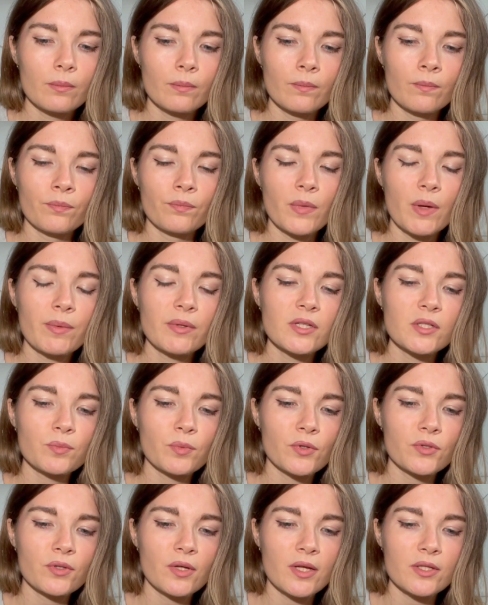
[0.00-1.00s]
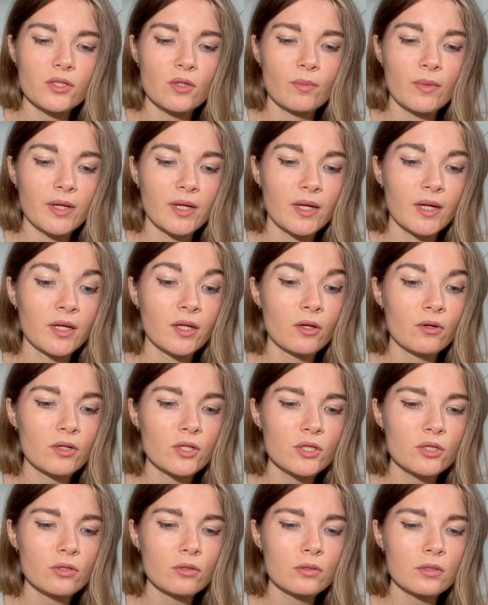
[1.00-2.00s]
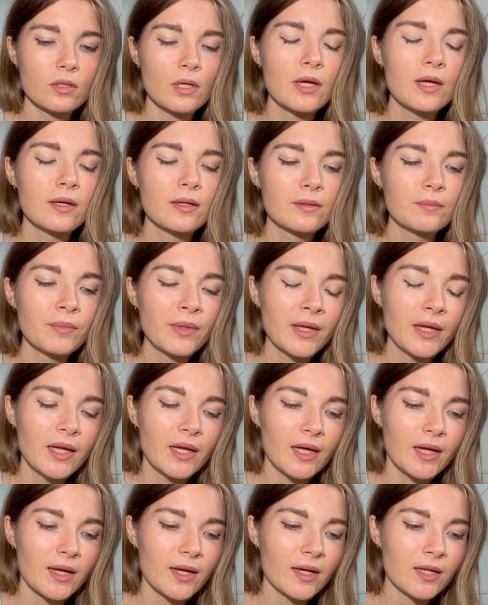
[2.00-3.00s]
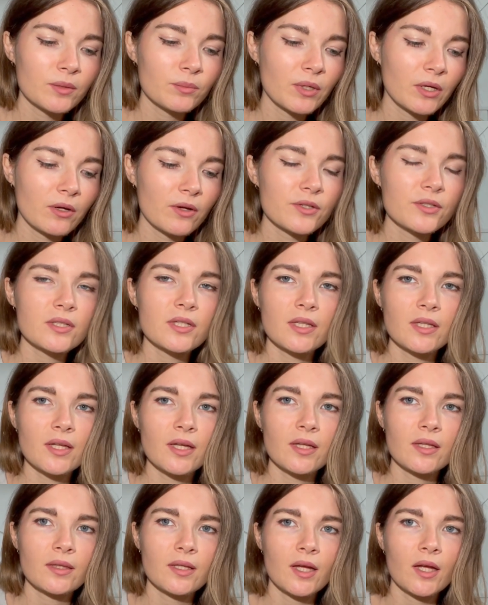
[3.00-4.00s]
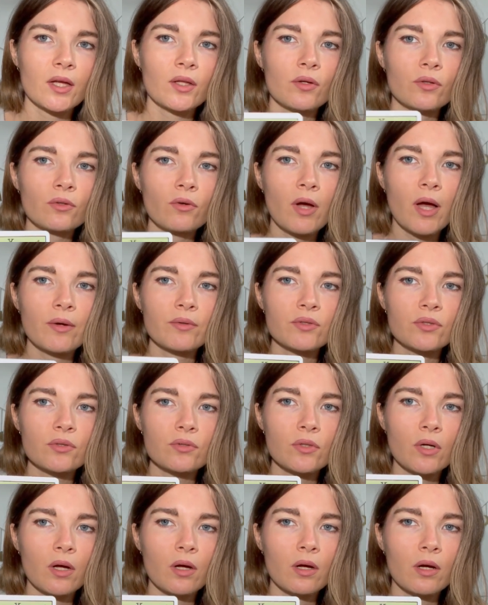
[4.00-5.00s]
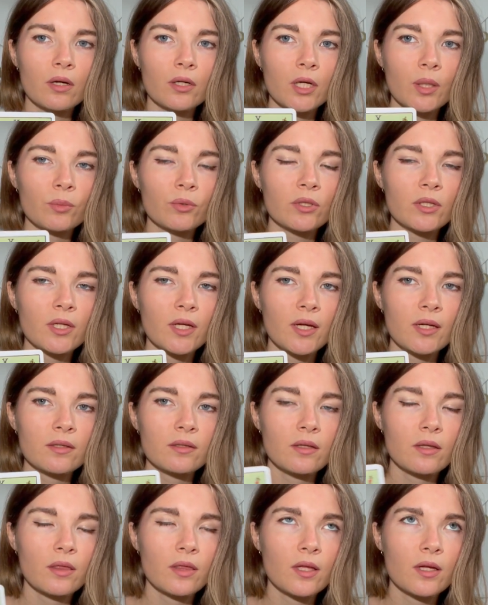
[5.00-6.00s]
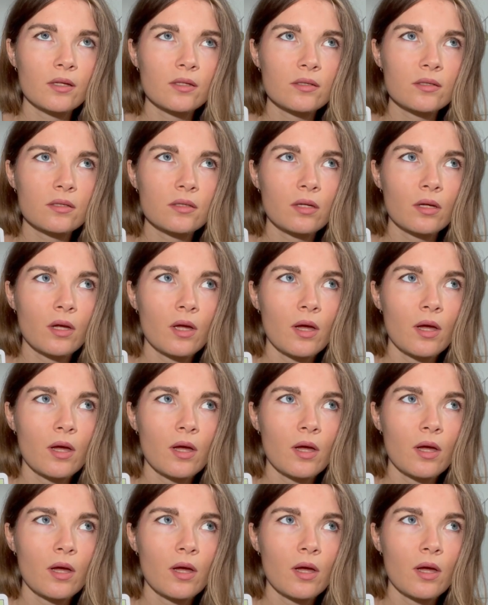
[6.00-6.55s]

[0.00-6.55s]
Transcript: Maybe this person has some anger issues, and because they don't know how to communicate things,